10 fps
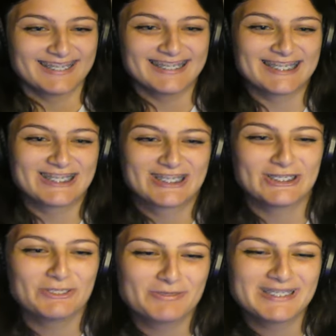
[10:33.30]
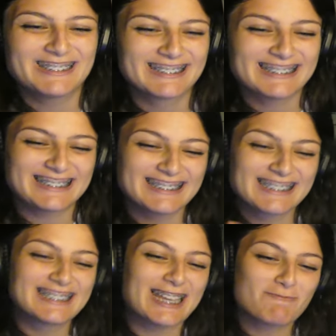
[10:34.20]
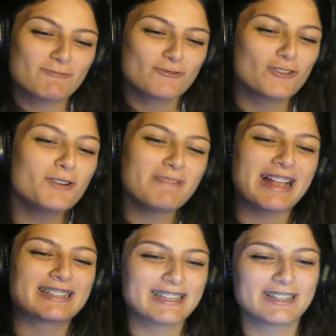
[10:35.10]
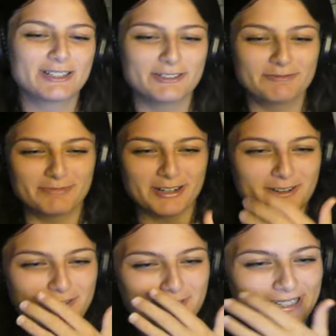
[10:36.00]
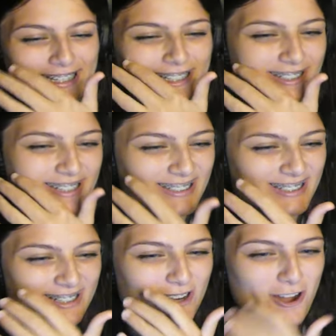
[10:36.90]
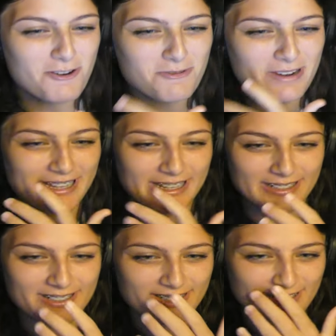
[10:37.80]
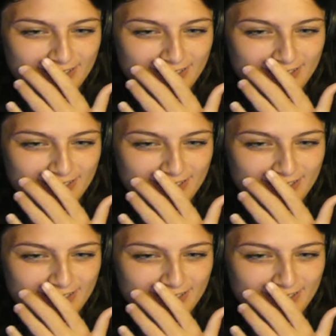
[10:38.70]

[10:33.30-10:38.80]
It is so weird. He's in the same room as him, bro, and he just doesn't know it.